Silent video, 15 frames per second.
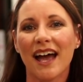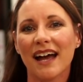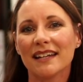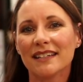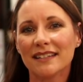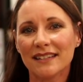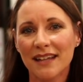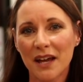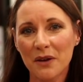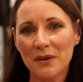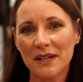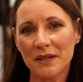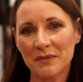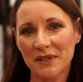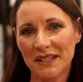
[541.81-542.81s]
I didn't know
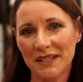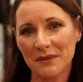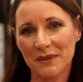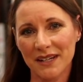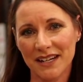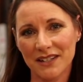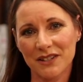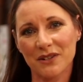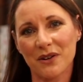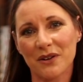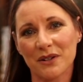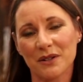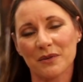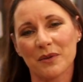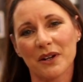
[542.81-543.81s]
Emily when I
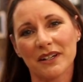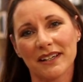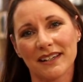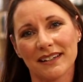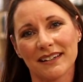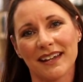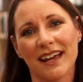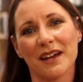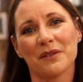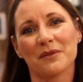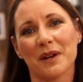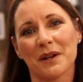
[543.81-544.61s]
started working at